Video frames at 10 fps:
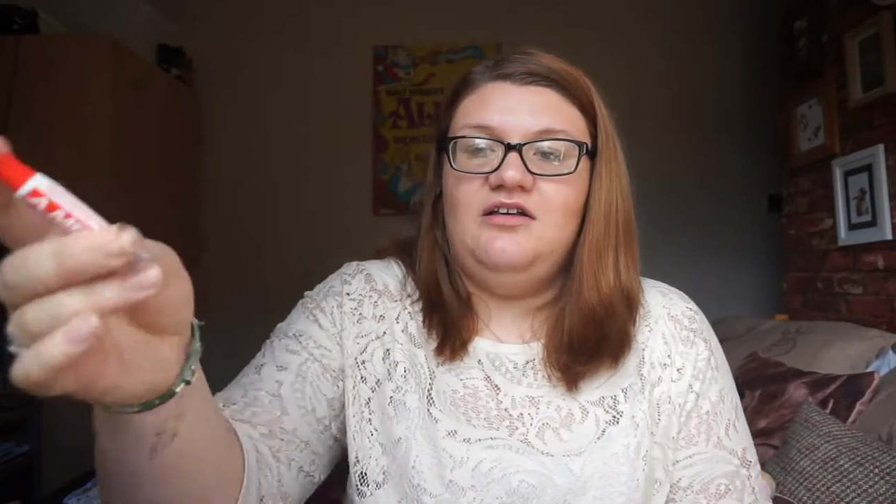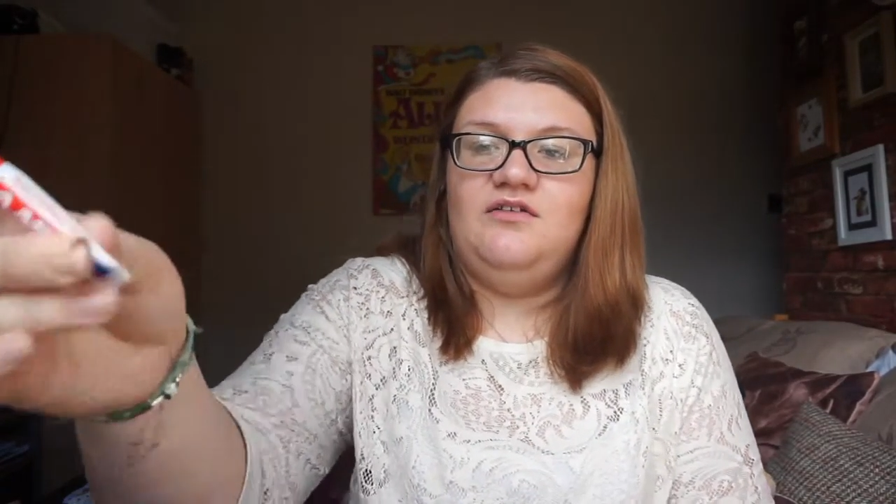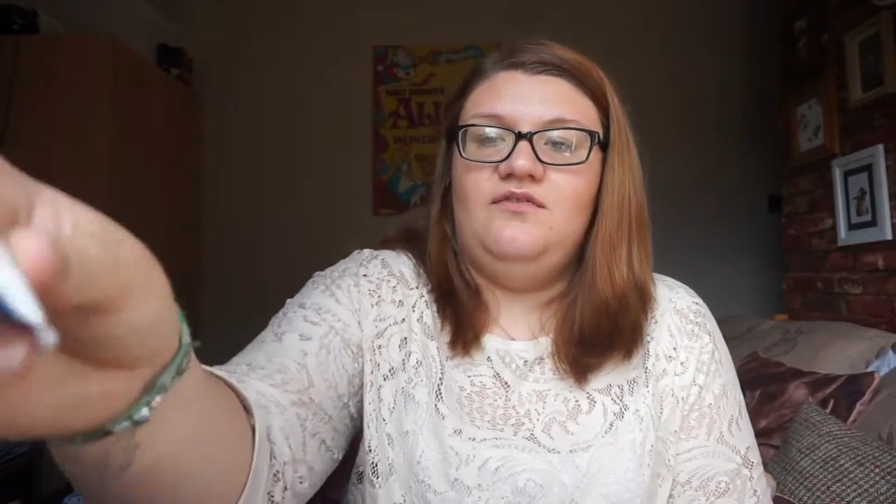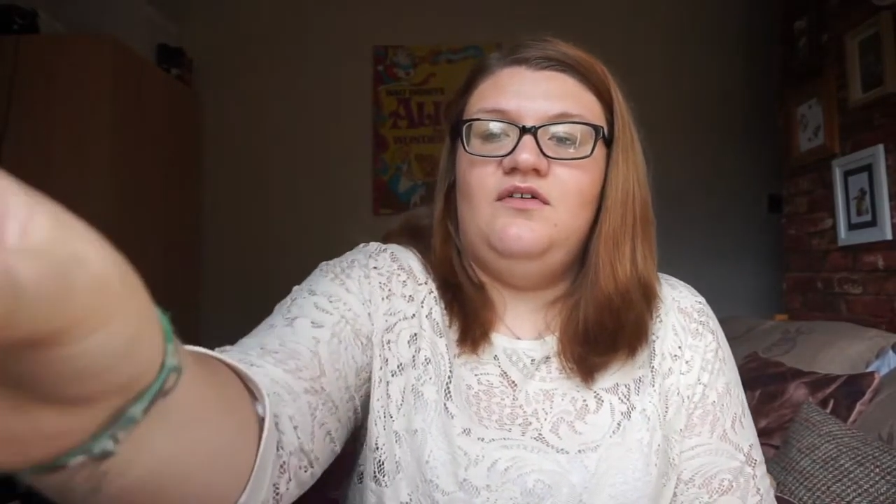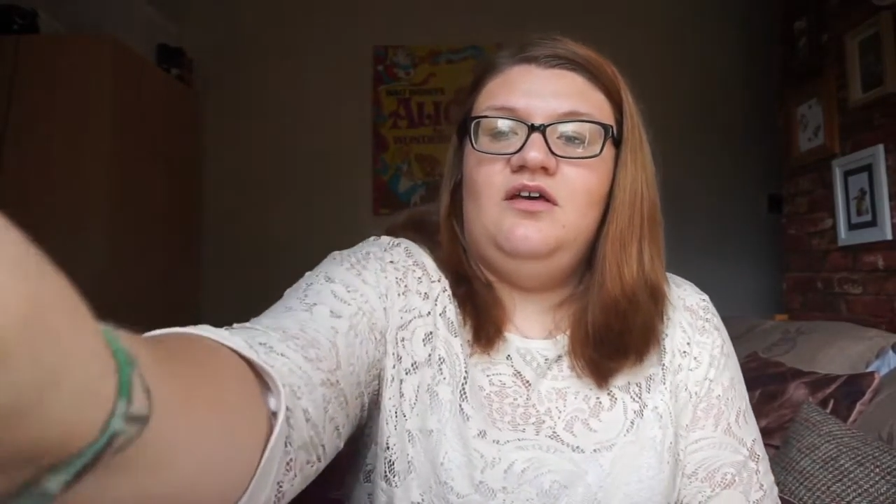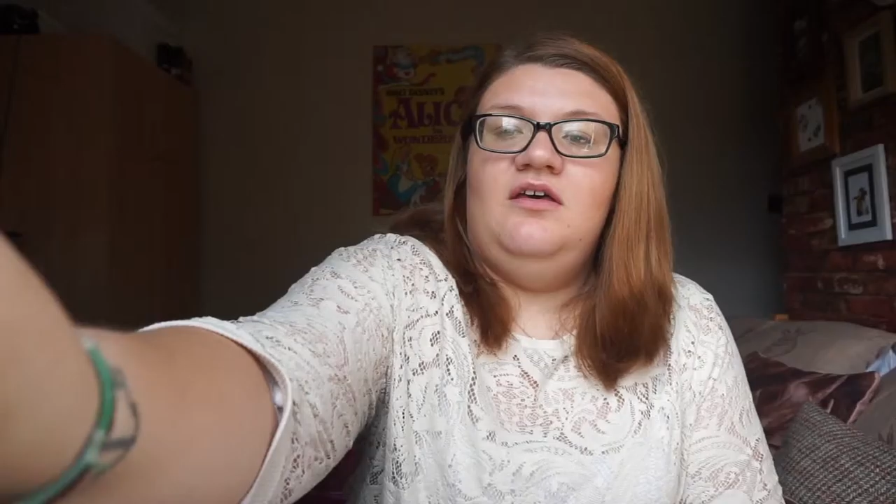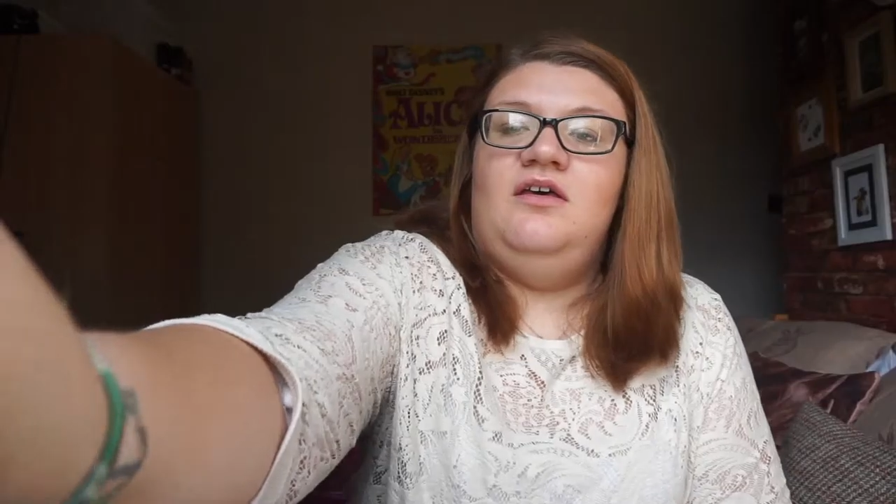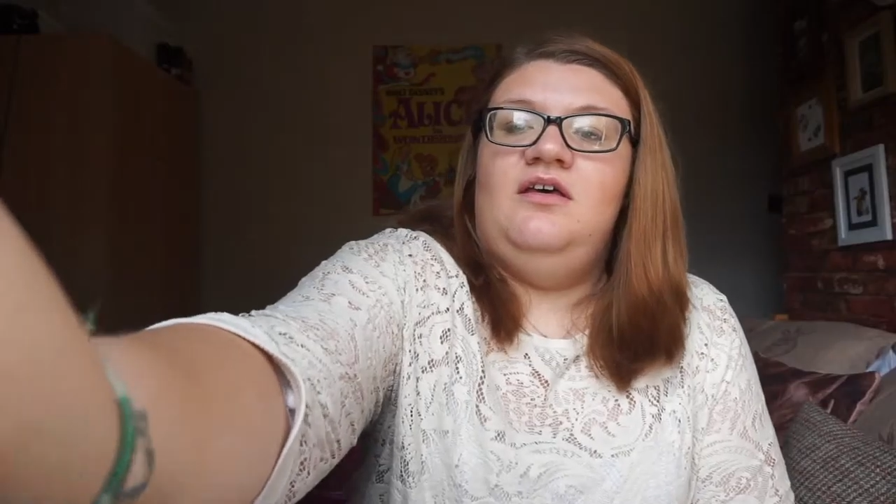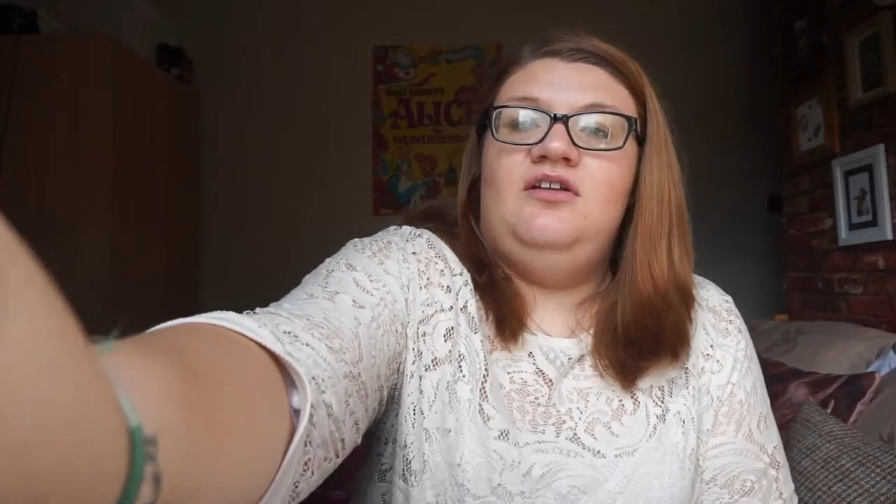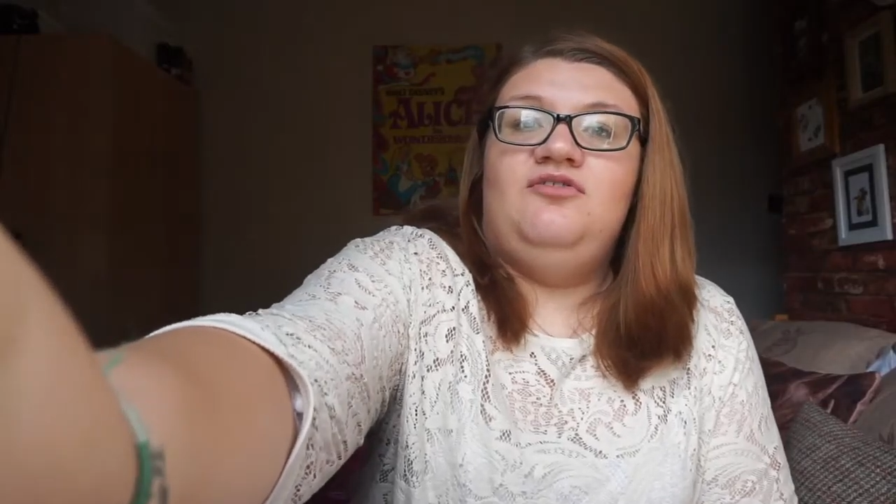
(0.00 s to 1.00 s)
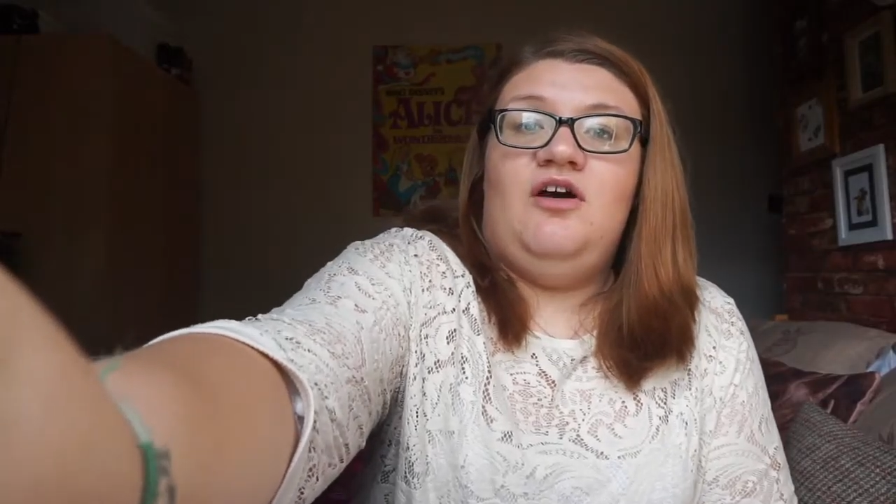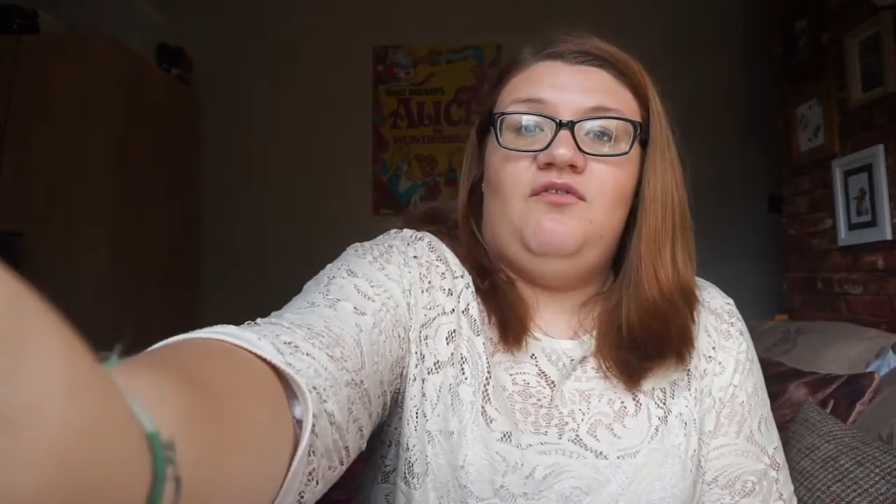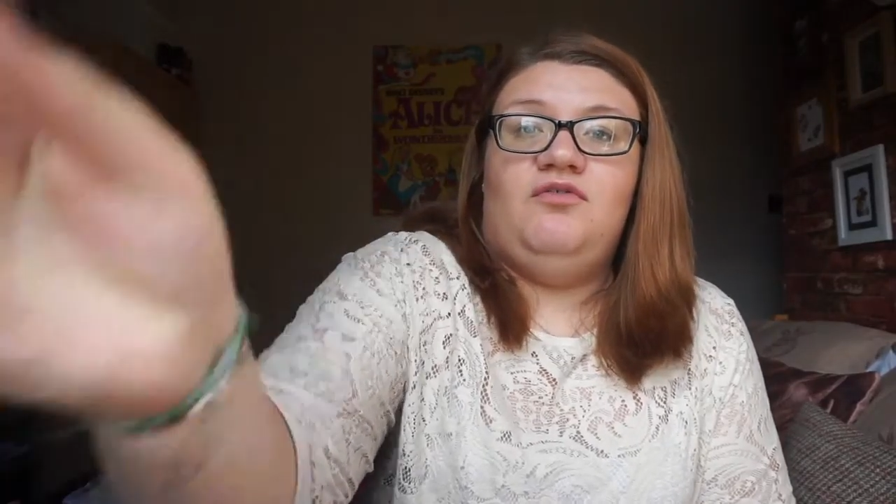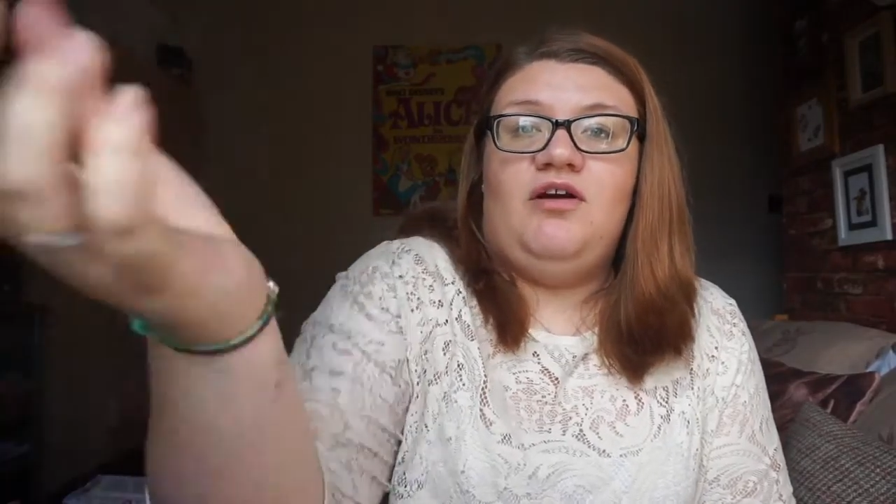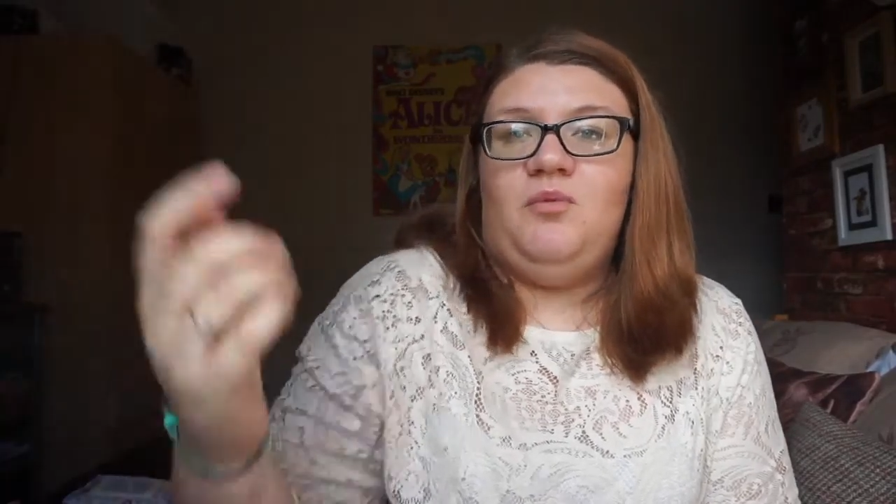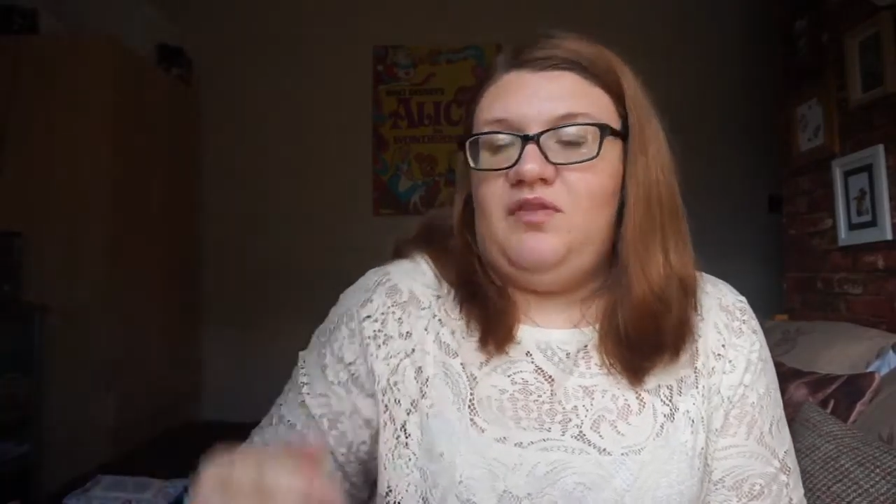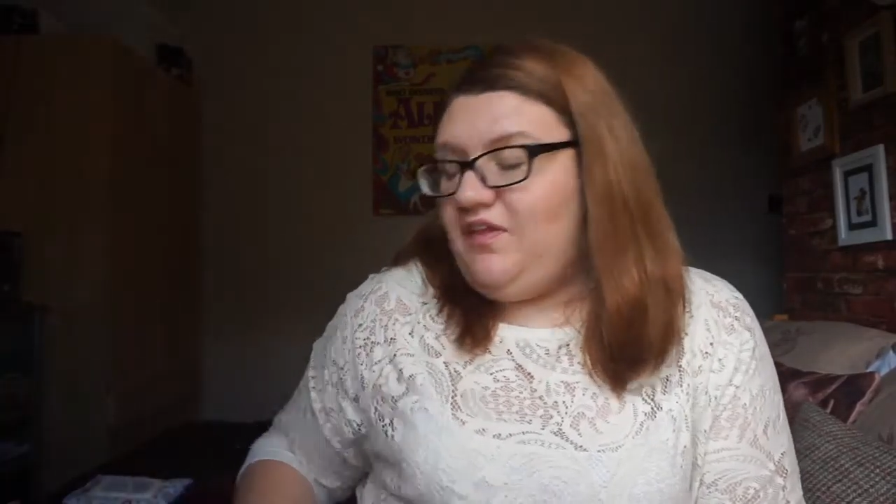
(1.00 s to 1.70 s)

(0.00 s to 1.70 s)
of travel around with